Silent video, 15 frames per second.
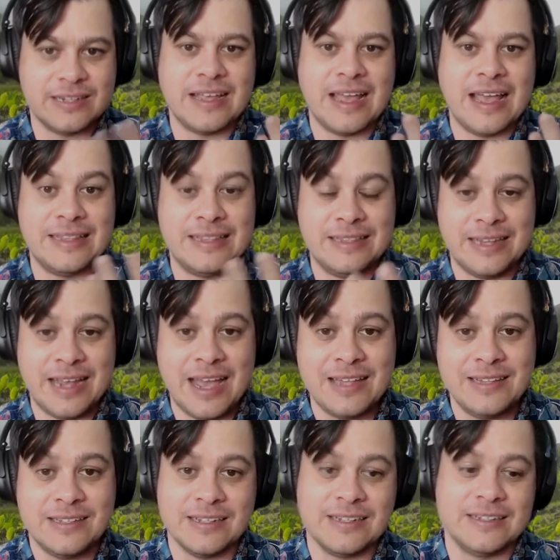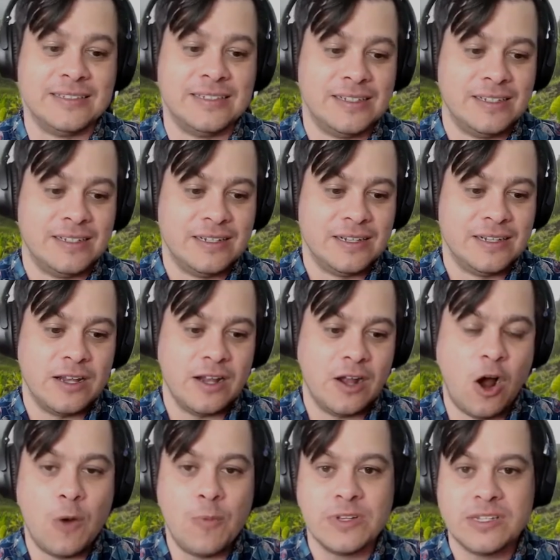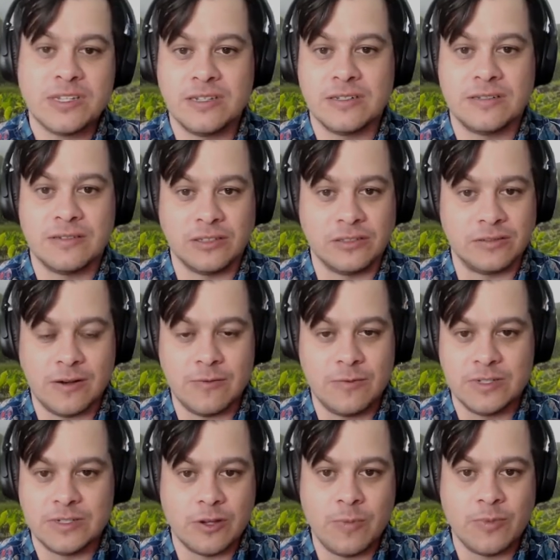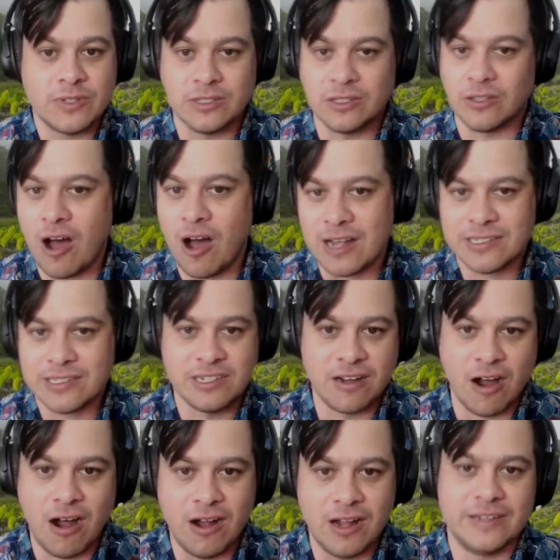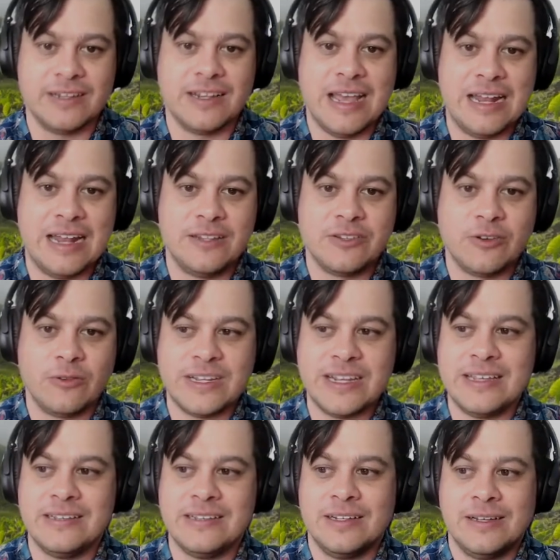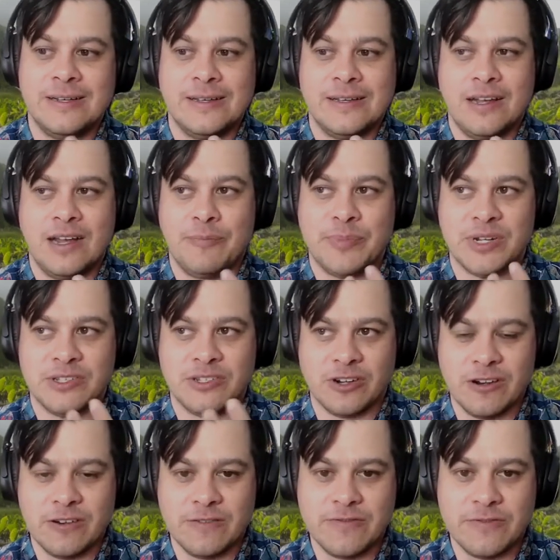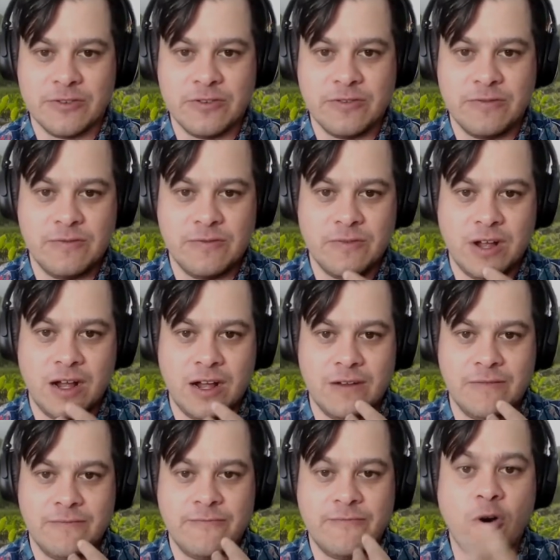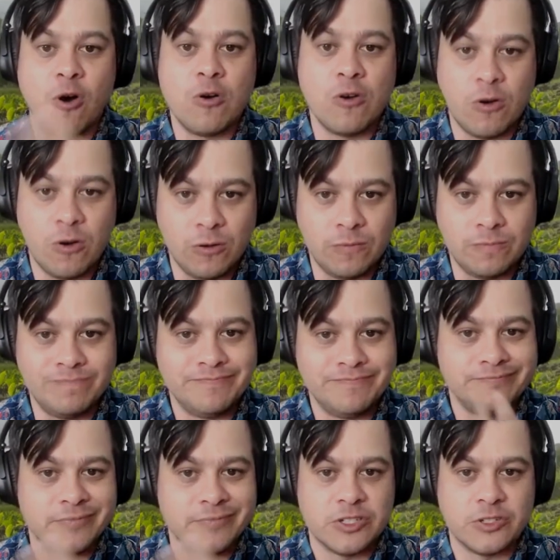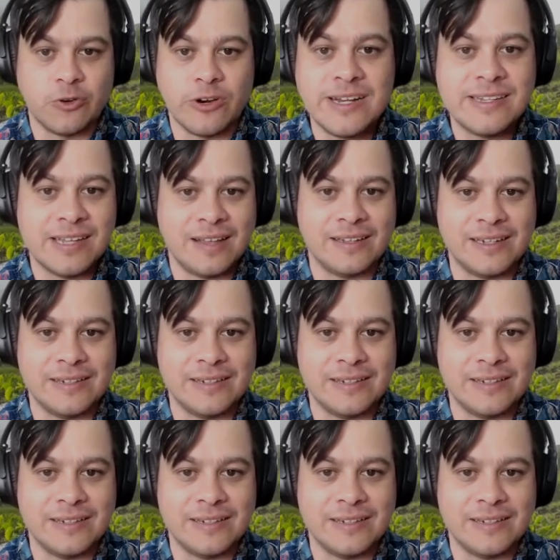and dancing was almost lost, gone. And it's only preserved through vocal storytelling.